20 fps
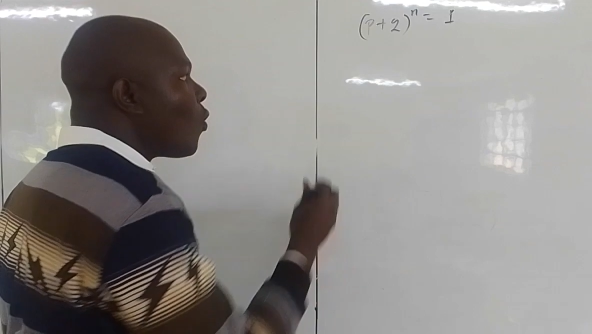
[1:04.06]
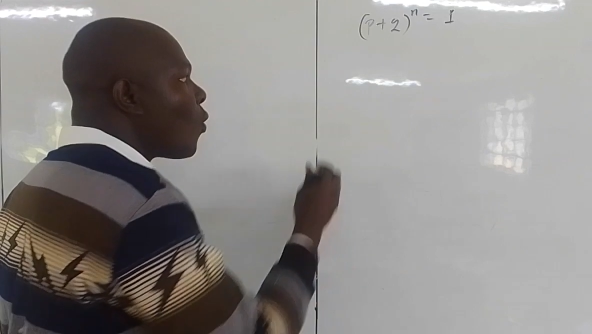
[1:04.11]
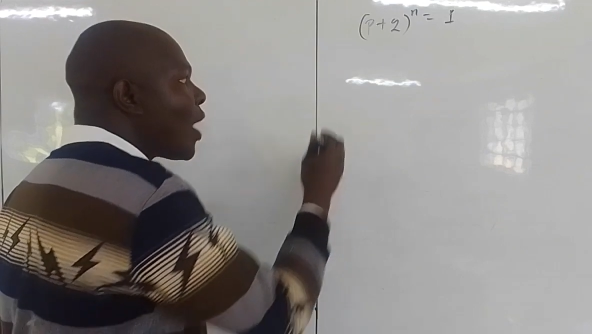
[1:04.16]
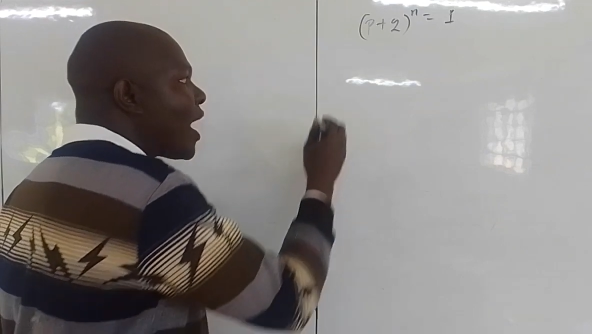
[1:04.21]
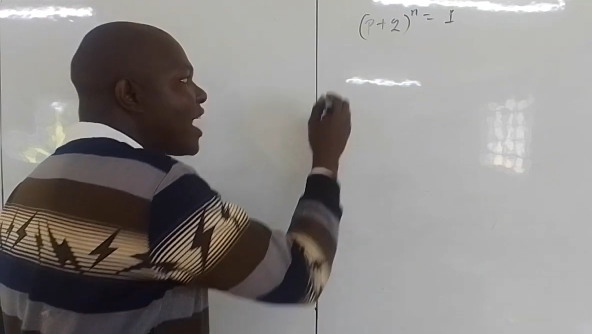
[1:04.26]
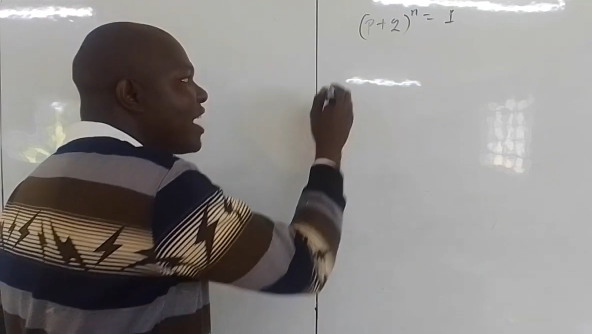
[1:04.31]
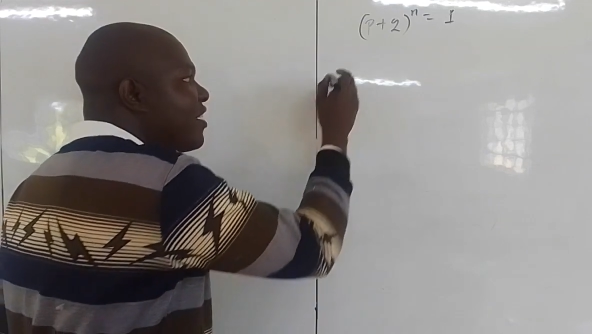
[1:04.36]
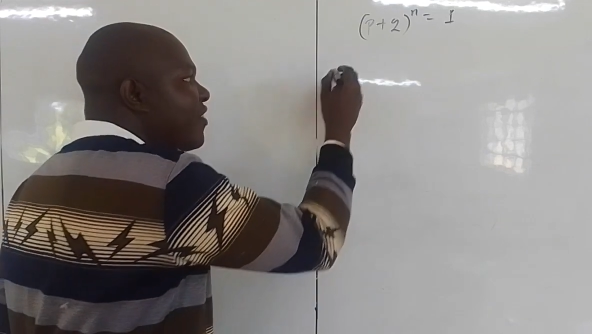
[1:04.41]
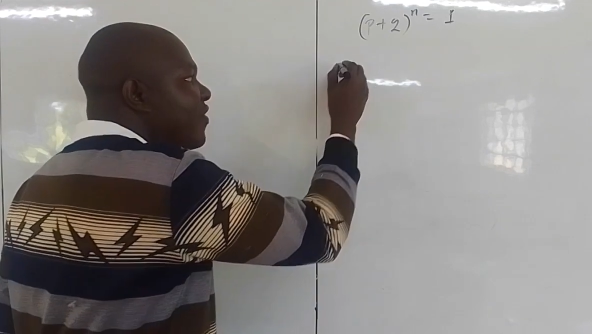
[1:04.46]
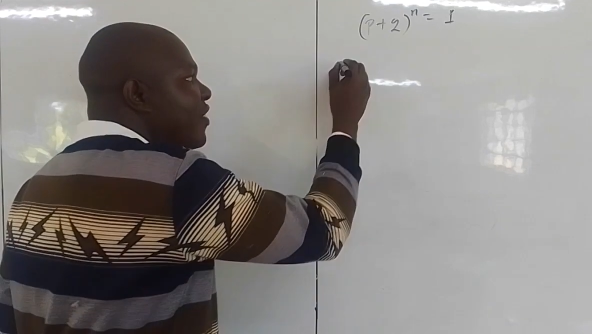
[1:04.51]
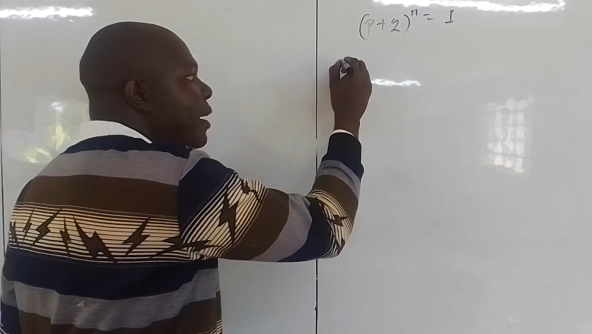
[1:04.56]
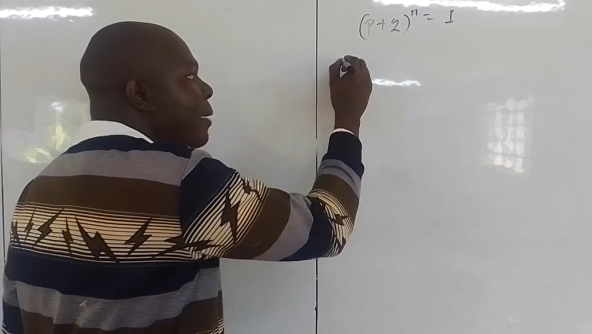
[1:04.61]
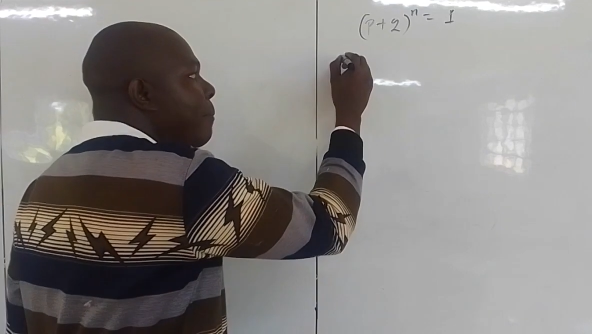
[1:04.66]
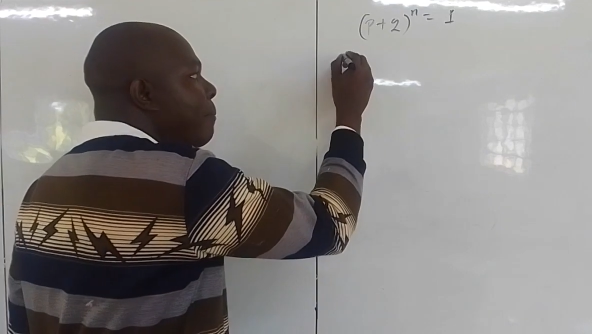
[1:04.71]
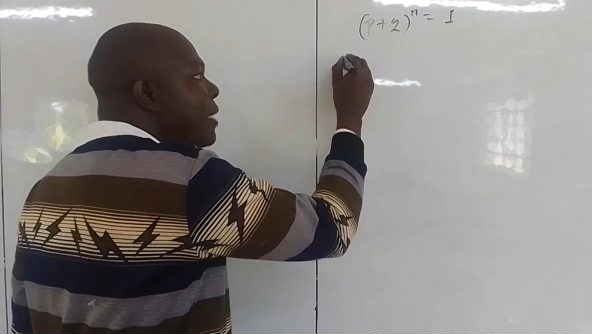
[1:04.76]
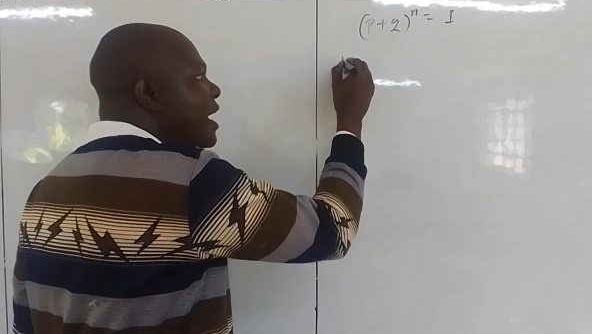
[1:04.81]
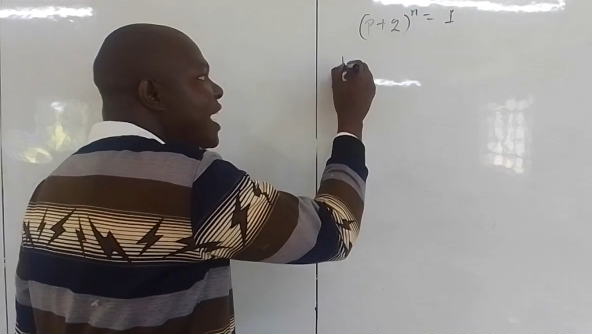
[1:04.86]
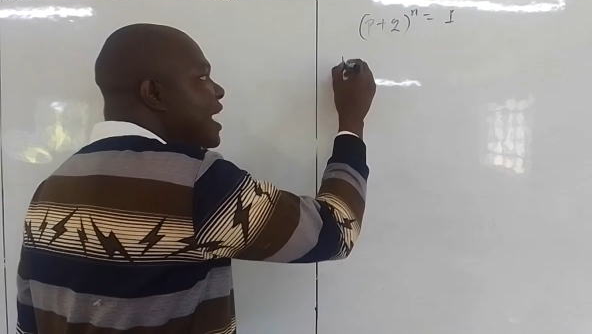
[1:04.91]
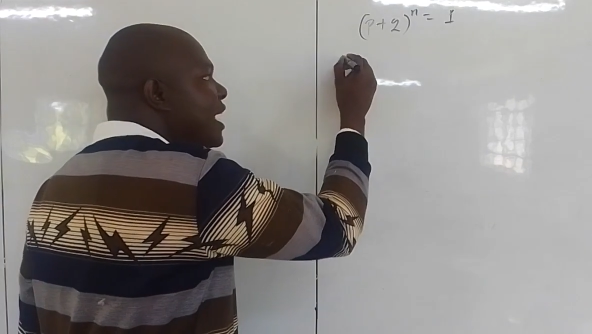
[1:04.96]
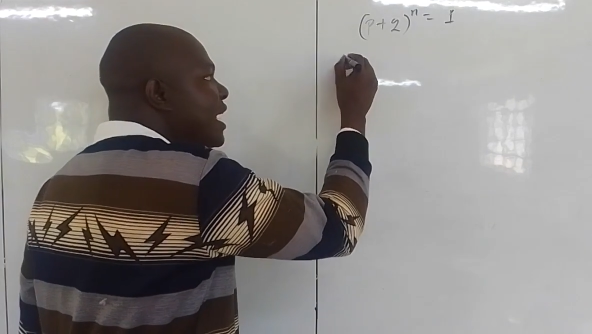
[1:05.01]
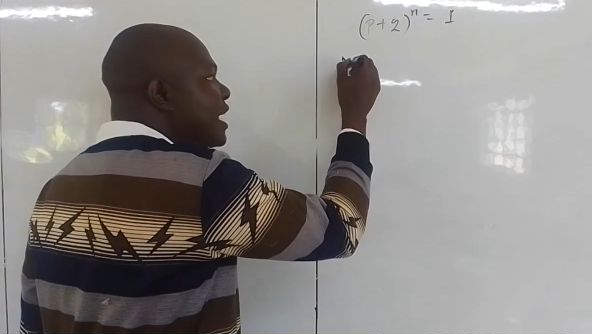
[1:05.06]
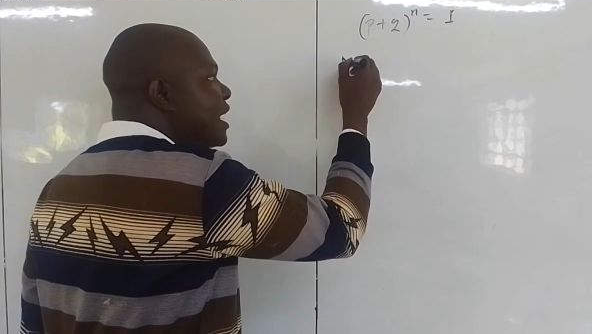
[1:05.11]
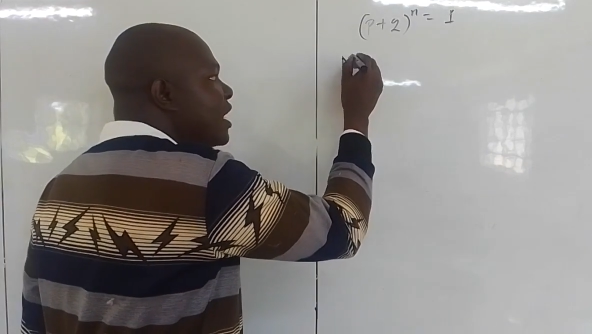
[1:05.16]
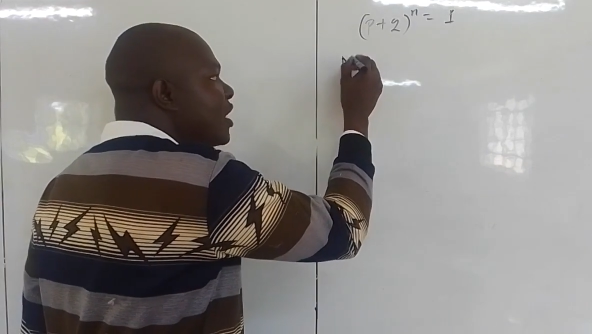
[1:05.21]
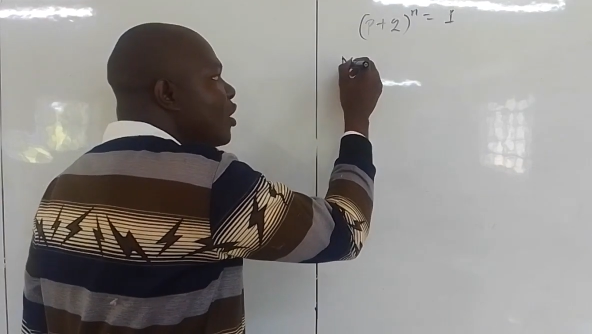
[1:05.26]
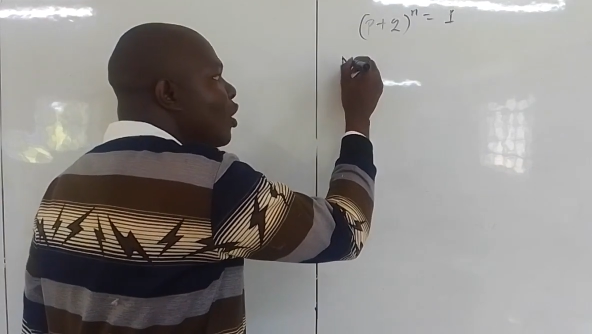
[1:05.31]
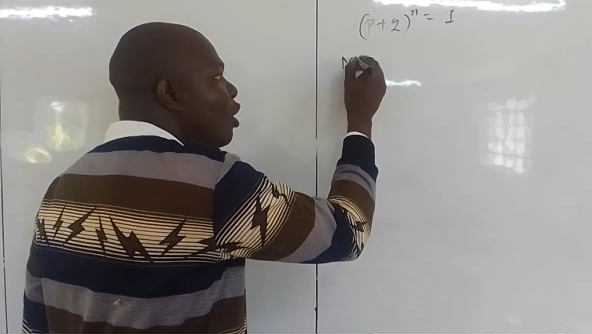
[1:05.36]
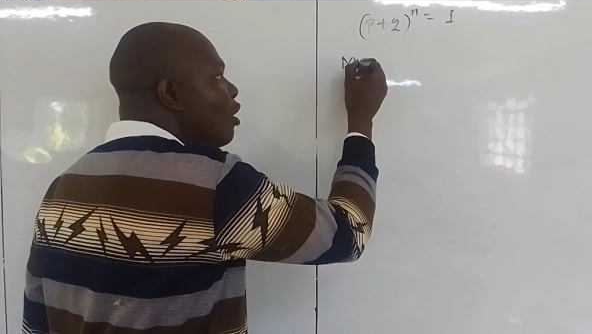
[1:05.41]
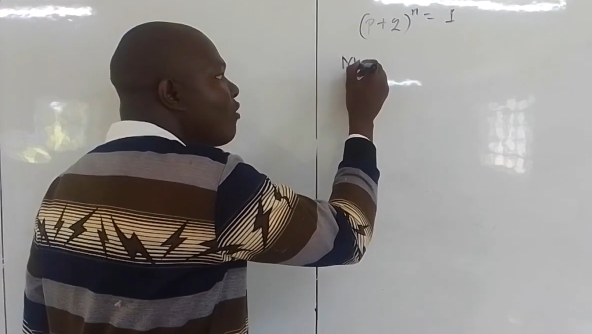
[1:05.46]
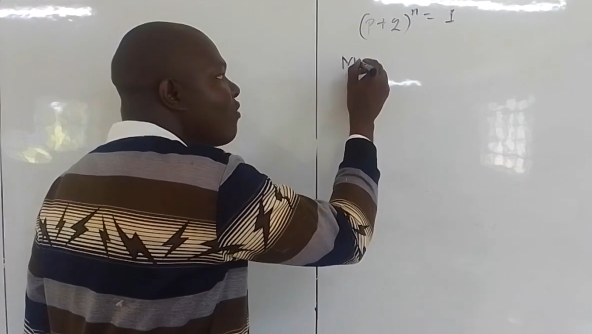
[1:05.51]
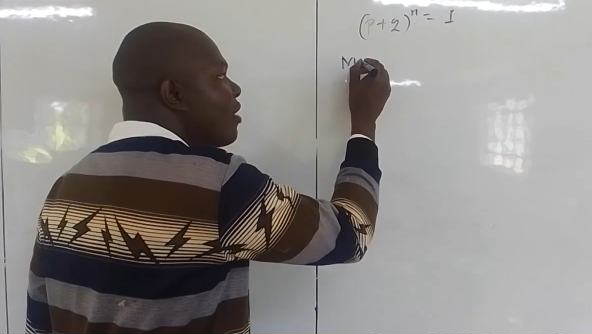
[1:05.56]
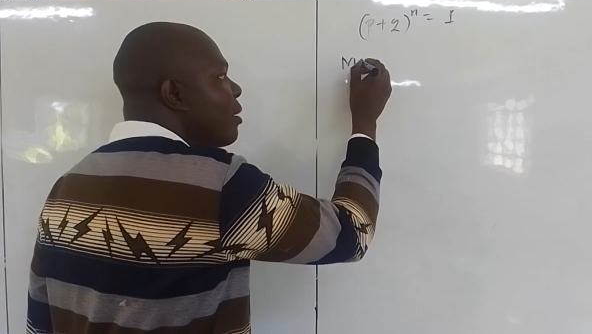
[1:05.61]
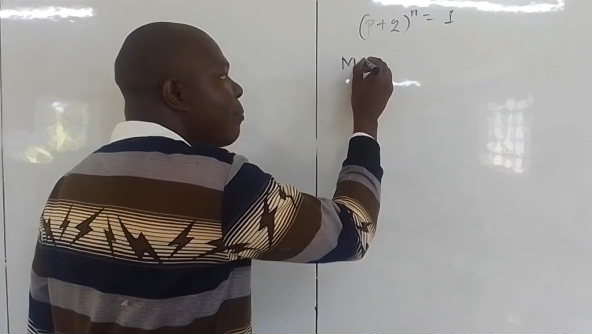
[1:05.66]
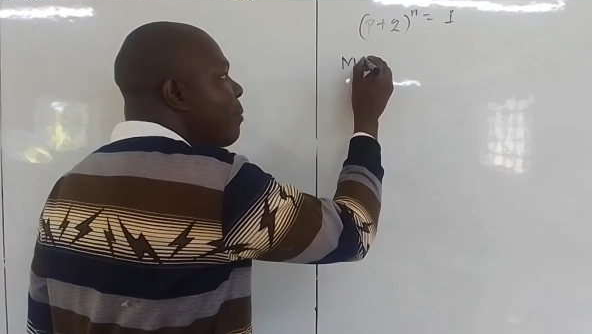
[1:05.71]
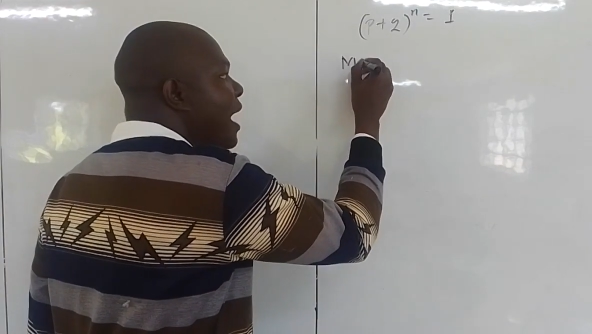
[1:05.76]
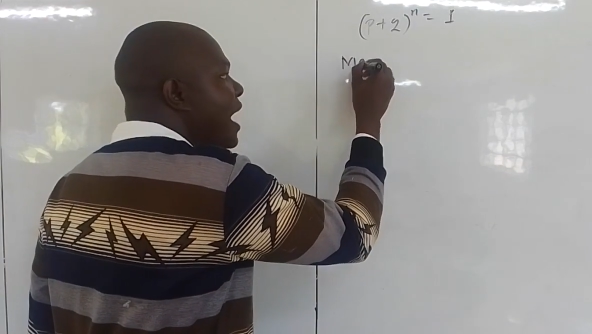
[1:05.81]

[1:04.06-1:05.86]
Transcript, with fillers: when the mean of a